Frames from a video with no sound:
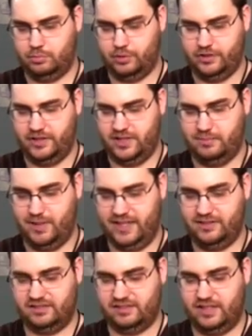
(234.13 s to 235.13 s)
Put the
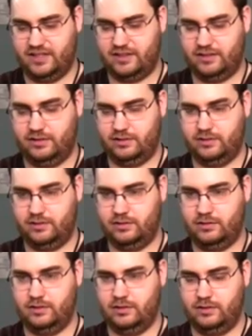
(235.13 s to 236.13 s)
bait stick.
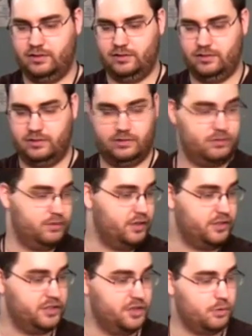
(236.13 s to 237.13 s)

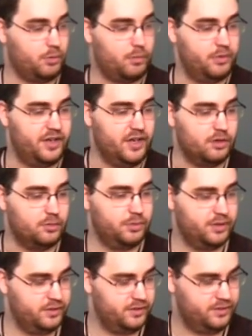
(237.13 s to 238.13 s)
You know what would help?
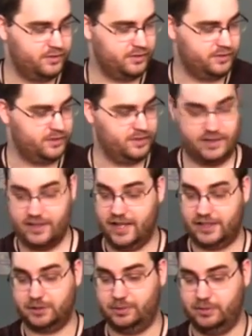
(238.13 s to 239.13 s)

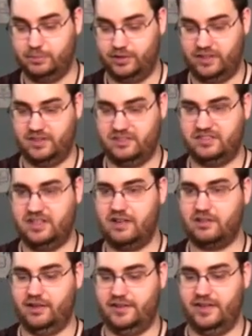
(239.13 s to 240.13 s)
Actually putting the
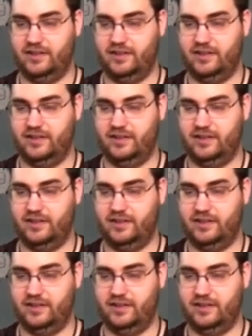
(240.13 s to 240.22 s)
snare on